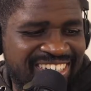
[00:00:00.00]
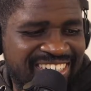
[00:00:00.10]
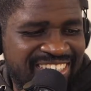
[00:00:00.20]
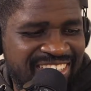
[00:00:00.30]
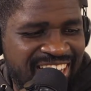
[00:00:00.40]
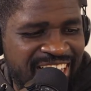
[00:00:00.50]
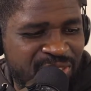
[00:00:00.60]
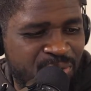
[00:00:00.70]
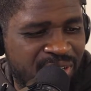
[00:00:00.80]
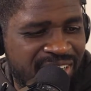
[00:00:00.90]

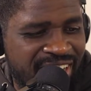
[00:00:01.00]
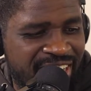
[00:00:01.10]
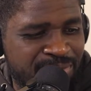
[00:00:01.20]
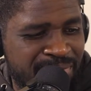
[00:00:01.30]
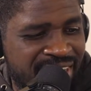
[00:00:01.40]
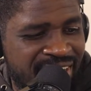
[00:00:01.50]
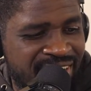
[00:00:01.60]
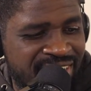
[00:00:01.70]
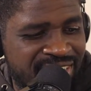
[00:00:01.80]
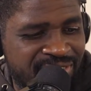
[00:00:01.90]
Last but not
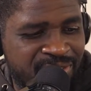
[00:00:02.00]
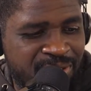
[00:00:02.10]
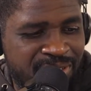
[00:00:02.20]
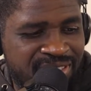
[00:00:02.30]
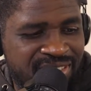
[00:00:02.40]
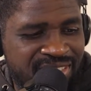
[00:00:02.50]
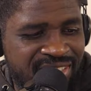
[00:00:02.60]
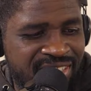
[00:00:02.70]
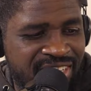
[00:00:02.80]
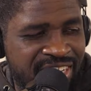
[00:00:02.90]
least, of course,
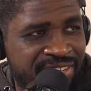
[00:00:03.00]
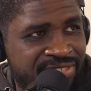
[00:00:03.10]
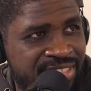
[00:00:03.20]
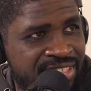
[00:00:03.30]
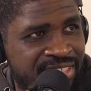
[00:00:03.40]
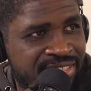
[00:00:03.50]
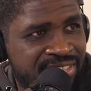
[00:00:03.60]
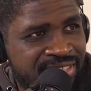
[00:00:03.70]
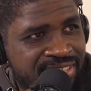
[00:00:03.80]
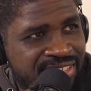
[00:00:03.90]
the NFC
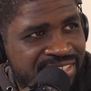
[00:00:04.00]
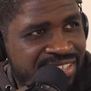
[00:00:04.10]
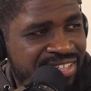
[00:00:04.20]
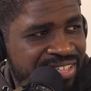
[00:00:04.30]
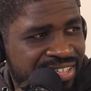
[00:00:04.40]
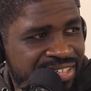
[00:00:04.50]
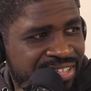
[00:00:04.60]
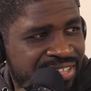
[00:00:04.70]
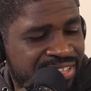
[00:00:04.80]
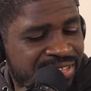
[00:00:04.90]
East. We
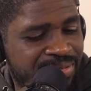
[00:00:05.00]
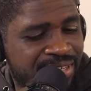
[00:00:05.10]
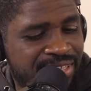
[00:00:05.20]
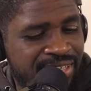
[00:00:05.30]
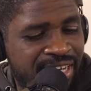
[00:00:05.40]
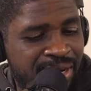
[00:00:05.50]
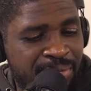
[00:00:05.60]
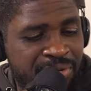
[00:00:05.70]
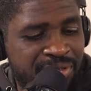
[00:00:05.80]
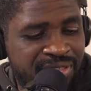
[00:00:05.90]
got the
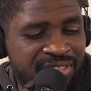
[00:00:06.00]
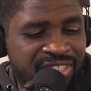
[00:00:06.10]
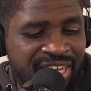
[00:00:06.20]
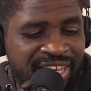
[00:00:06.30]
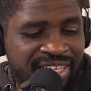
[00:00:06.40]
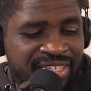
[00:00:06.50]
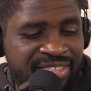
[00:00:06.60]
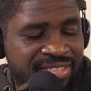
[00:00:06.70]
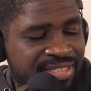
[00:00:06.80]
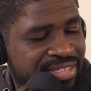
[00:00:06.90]
Cowboys,
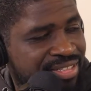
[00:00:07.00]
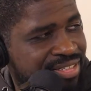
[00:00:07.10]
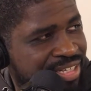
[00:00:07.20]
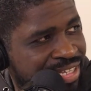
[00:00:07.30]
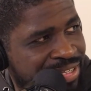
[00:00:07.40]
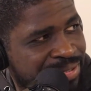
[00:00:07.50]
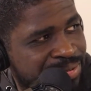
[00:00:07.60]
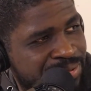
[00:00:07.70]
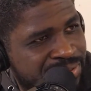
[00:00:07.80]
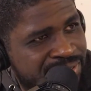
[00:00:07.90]
Giants,
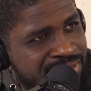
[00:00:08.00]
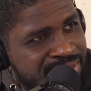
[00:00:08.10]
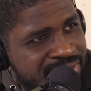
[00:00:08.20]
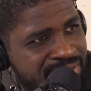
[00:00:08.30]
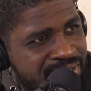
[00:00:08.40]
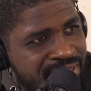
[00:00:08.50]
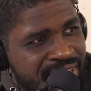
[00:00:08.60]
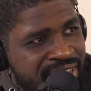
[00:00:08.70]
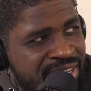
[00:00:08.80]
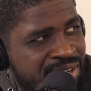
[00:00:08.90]
Eagles,
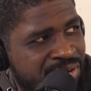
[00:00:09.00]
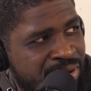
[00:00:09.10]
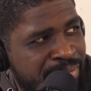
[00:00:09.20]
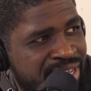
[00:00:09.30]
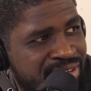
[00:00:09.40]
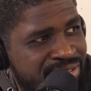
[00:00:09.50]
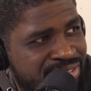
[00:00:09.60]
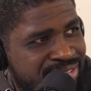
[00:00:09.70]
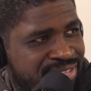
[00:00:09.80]
and the Commanders.